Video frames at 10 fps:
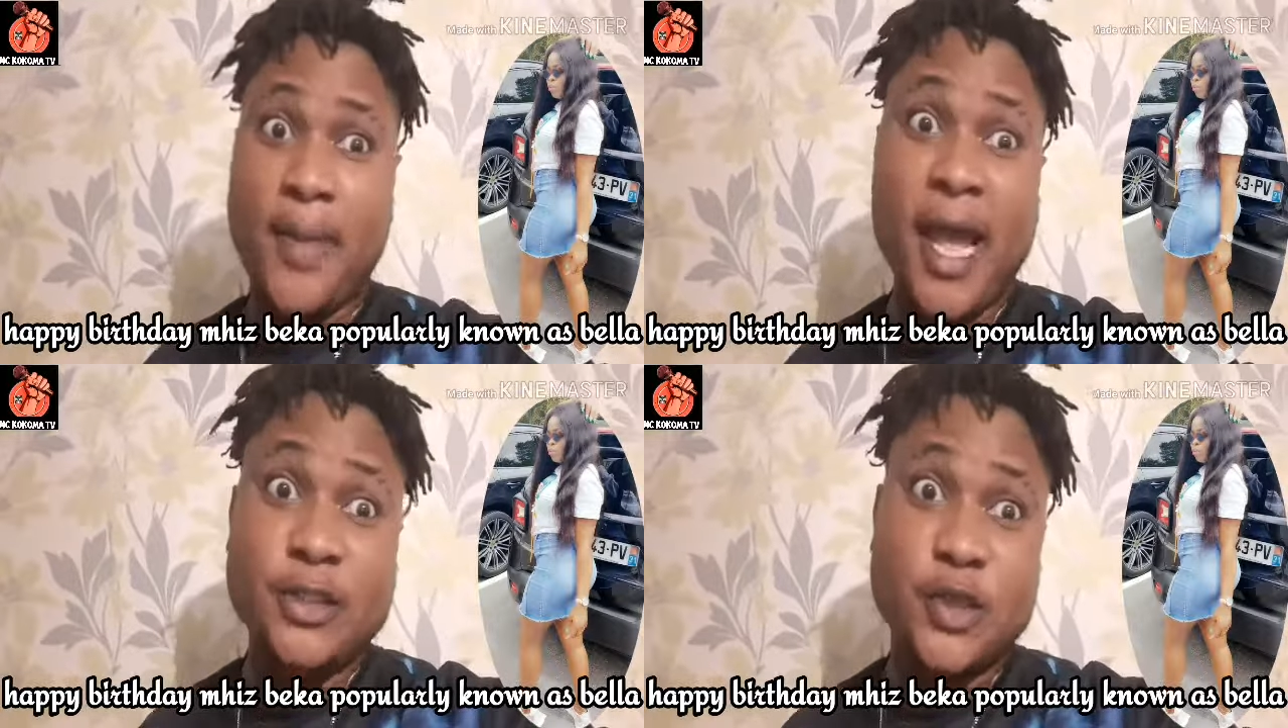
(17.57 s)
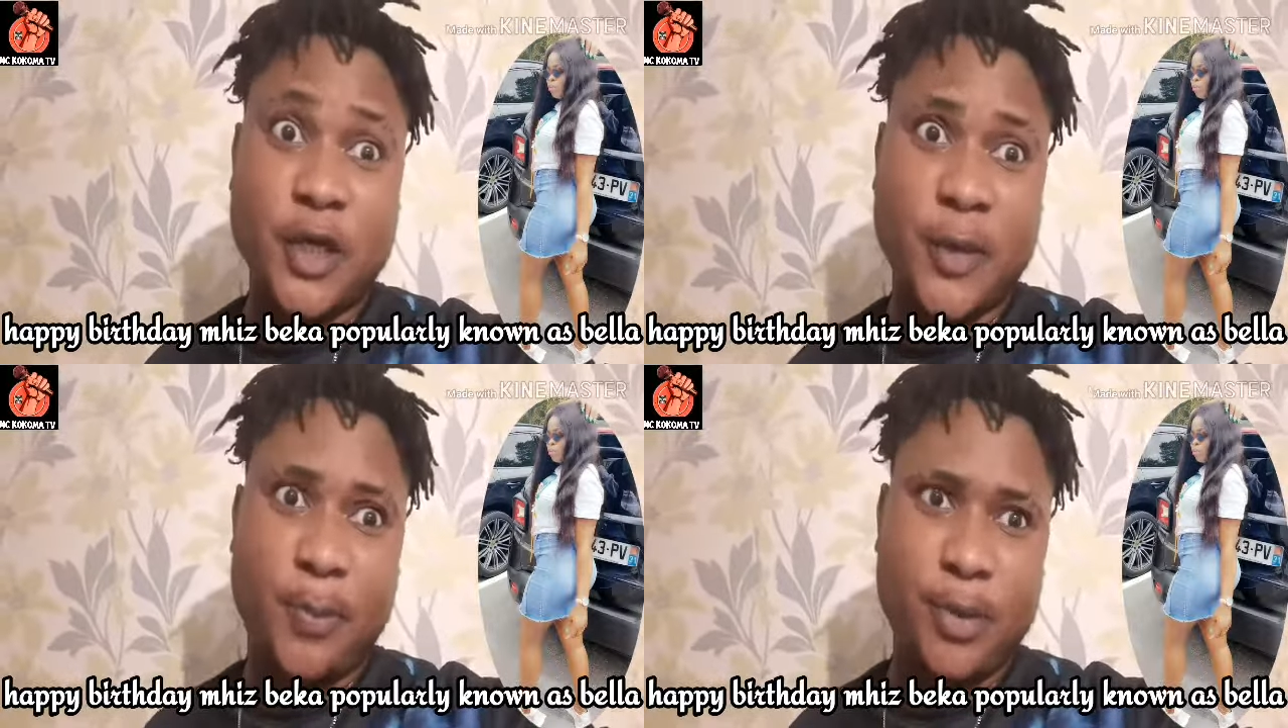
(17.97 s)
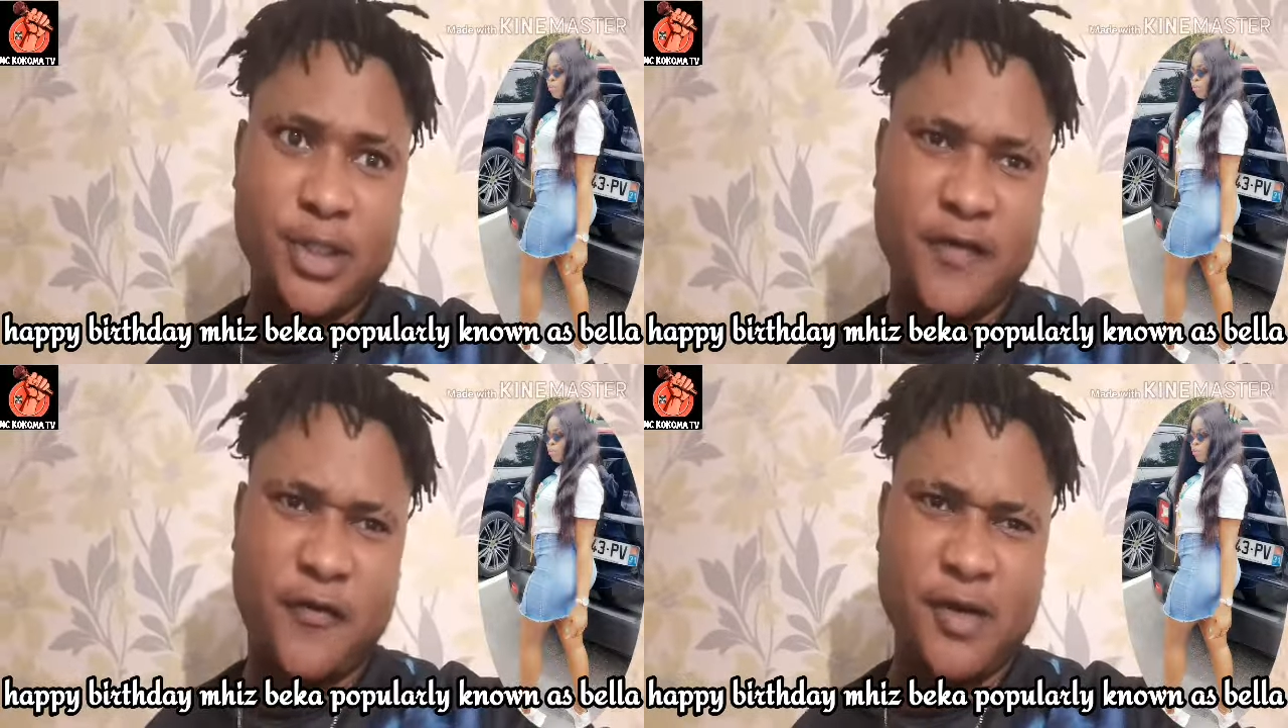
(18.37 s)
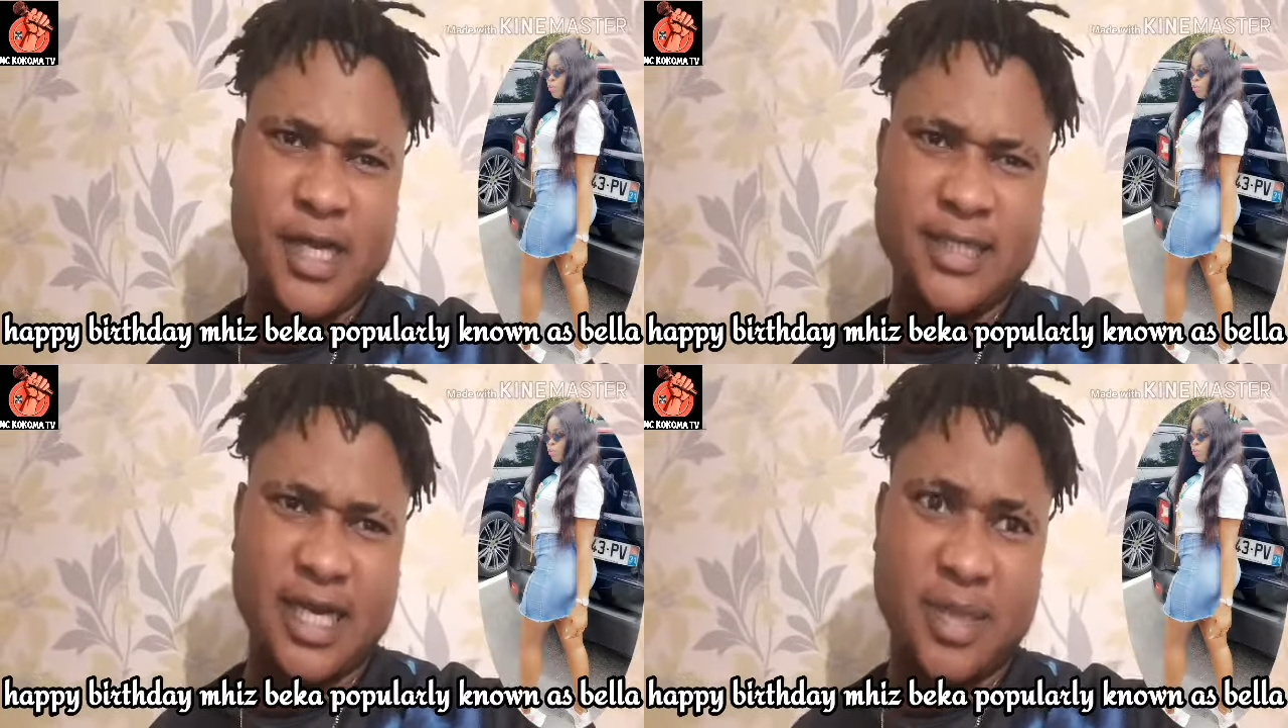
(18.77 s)
Based on the
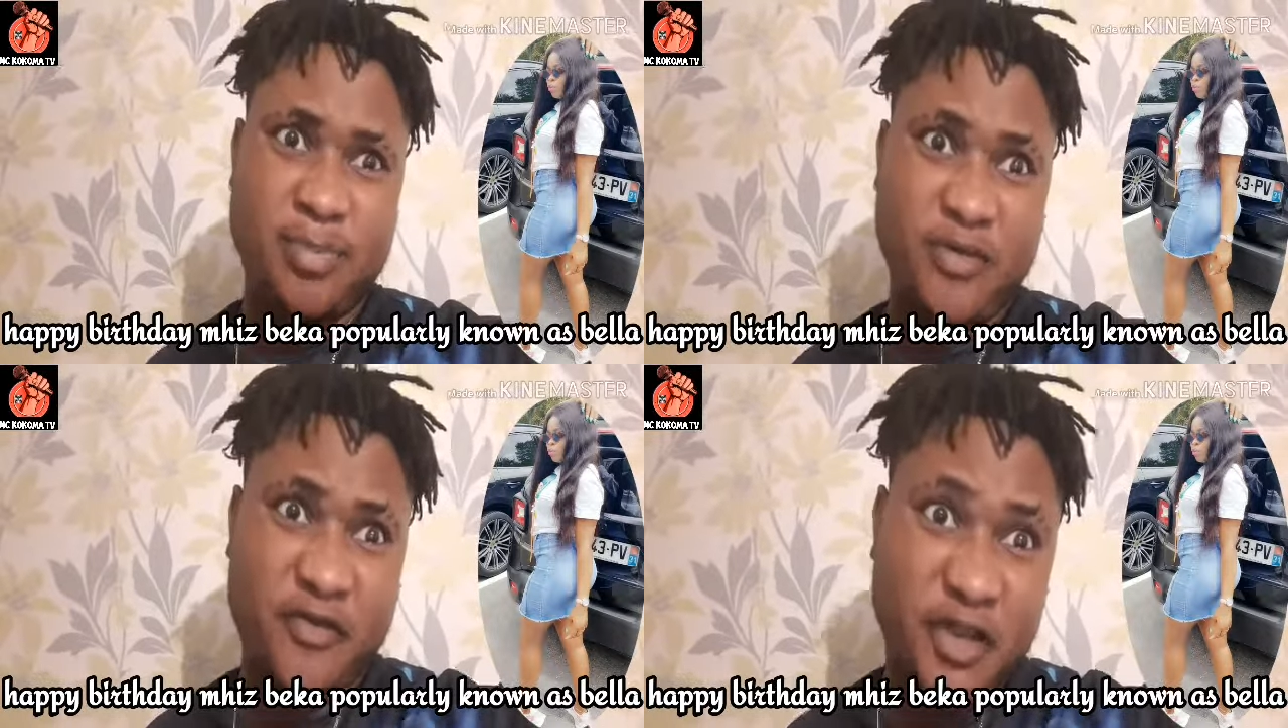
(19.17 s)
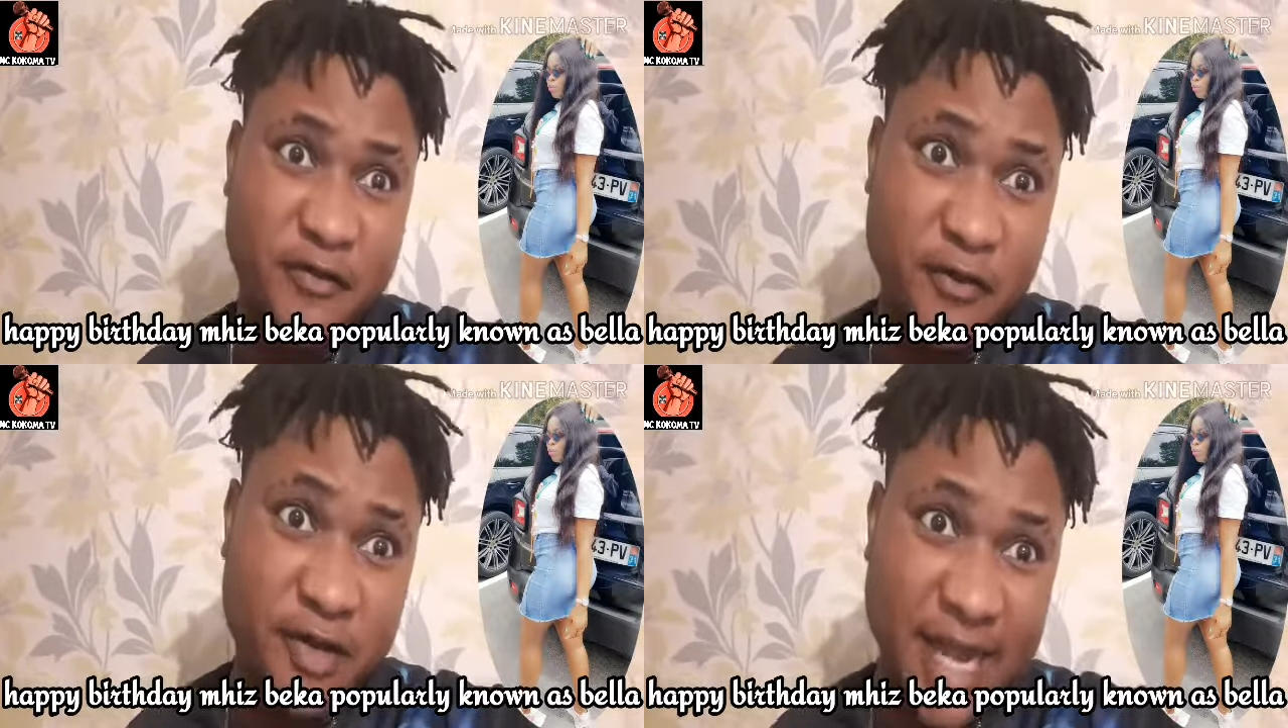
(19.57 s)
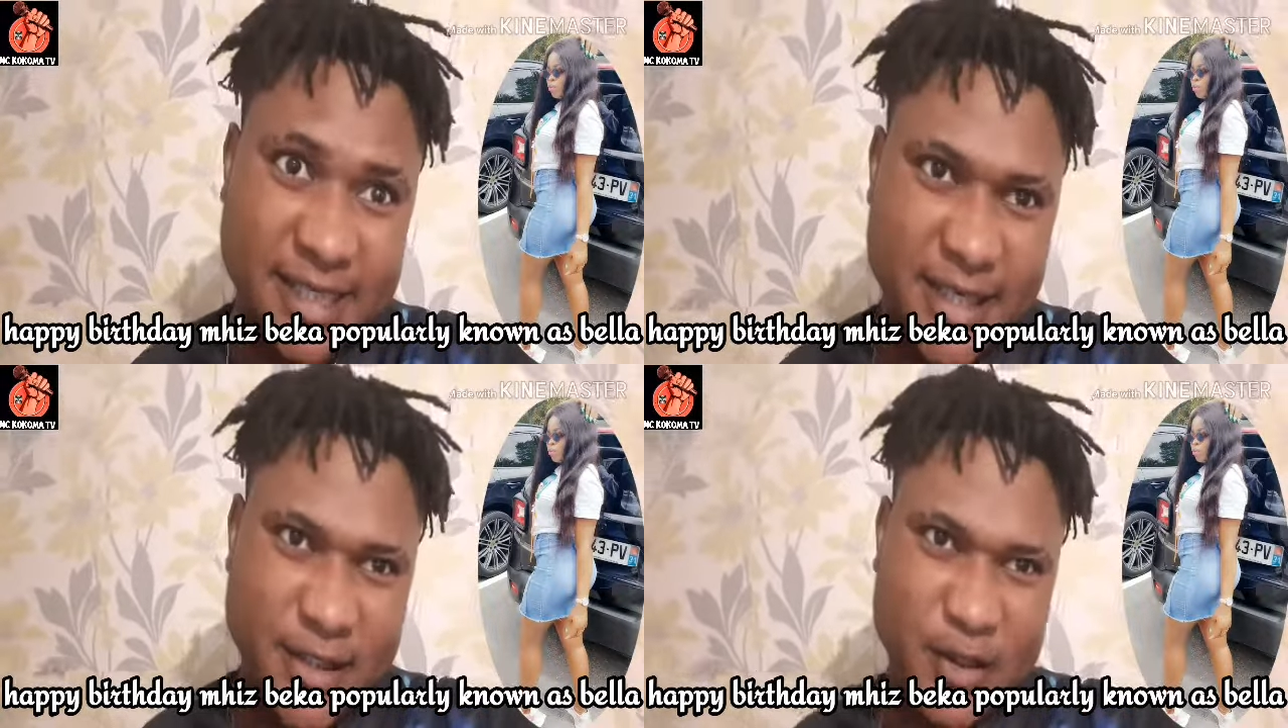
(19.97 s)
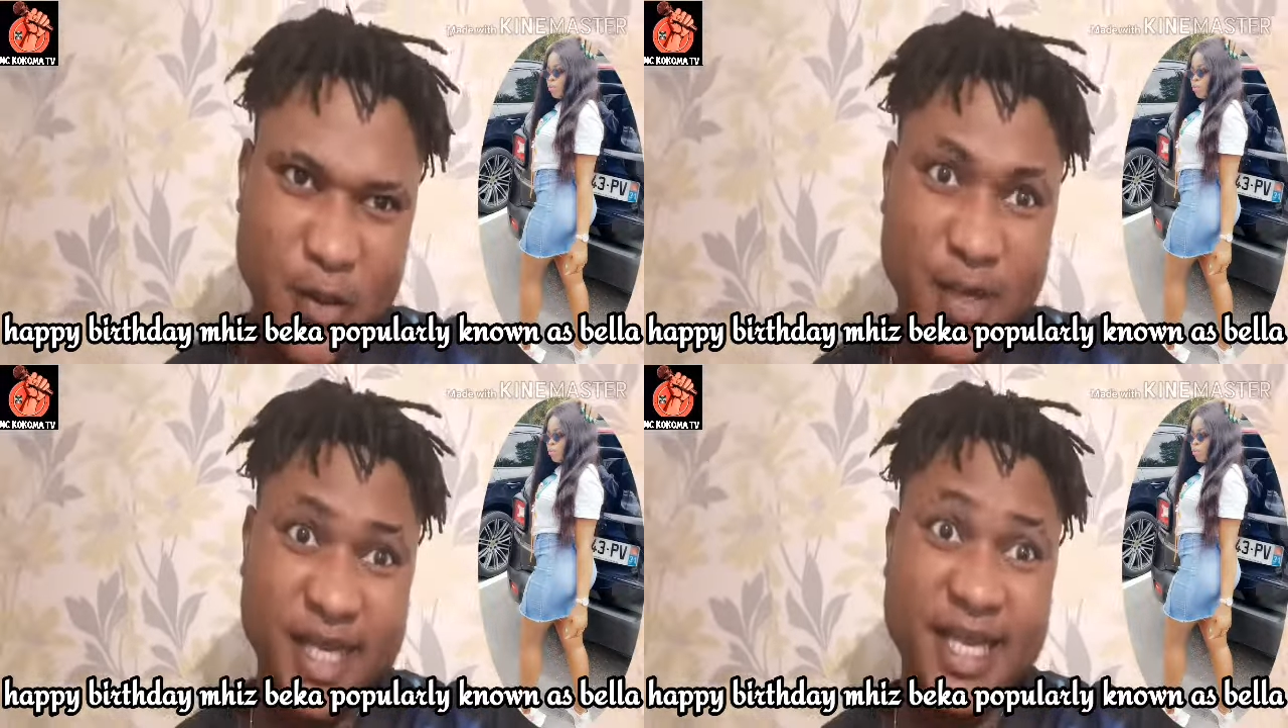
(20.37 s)
beautifulness and the
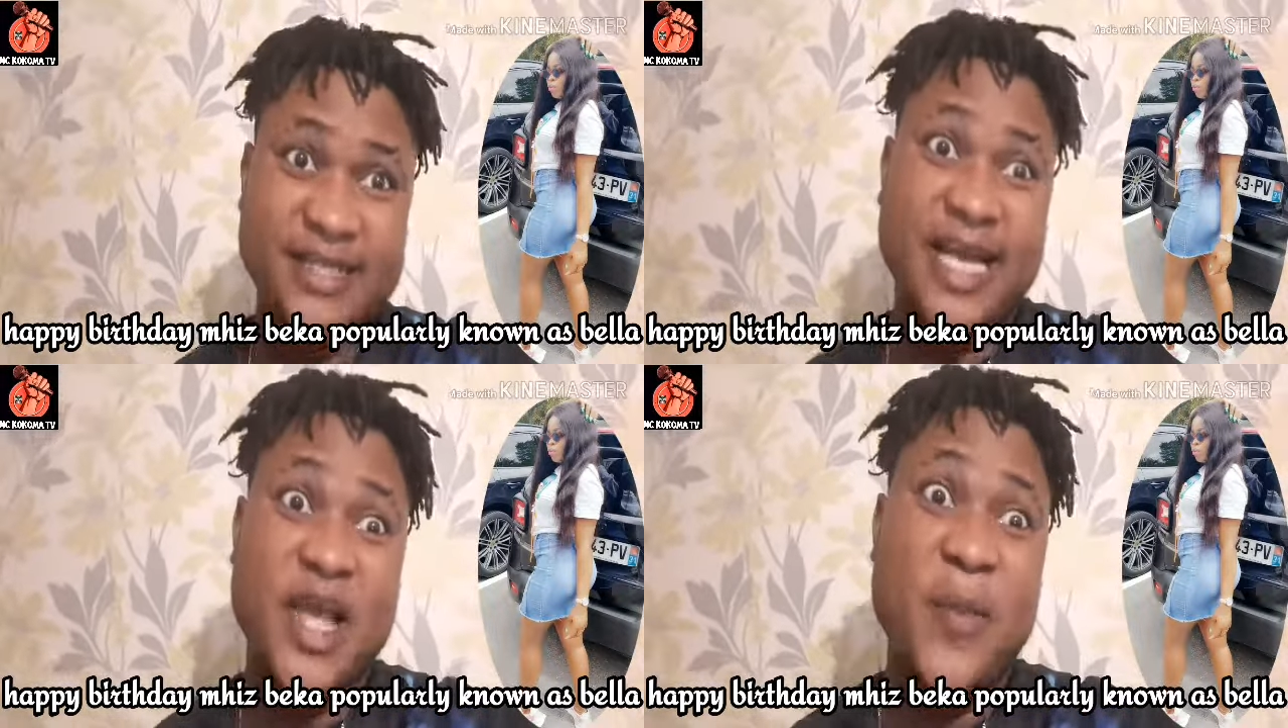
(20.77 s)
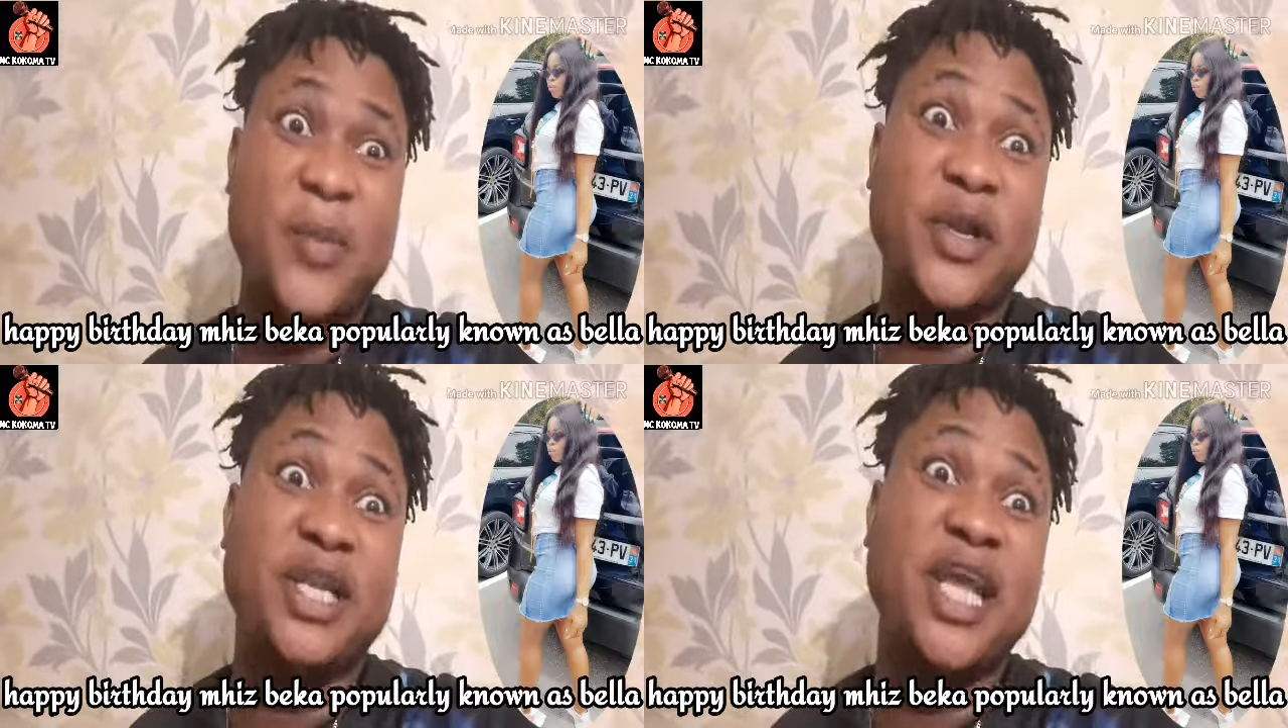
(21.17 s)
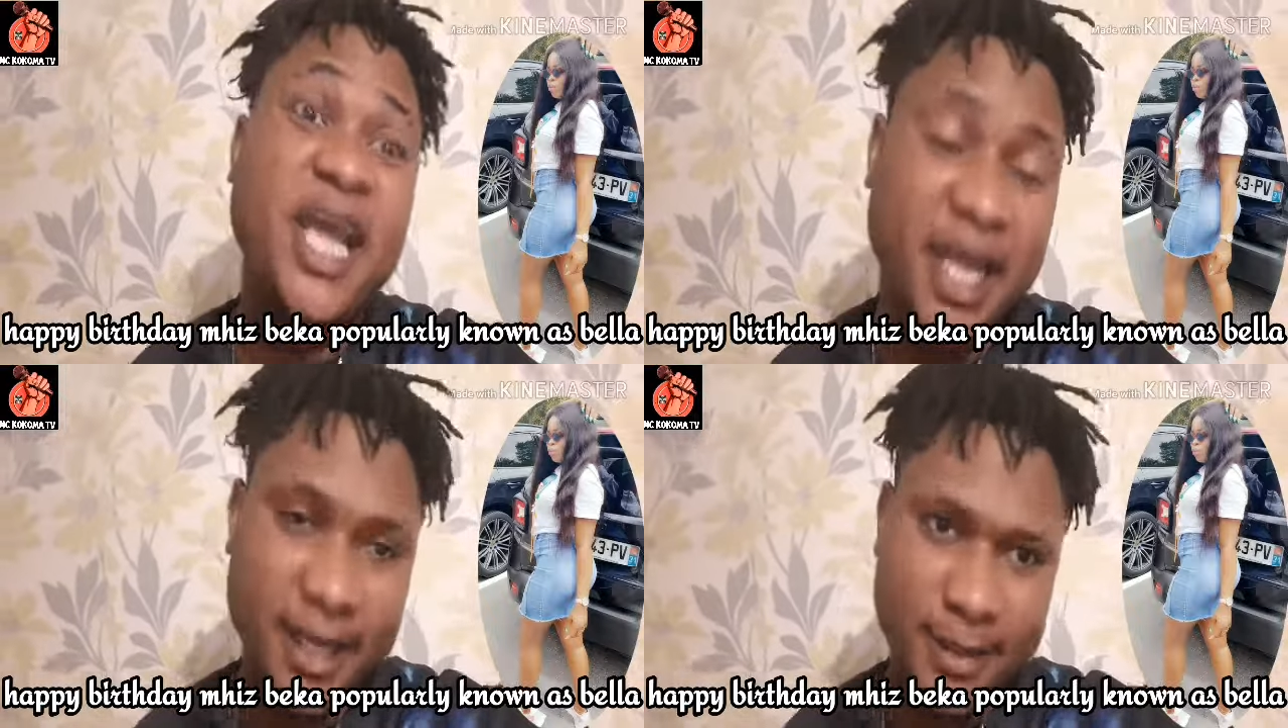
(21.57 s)
beautifulization when they say your body,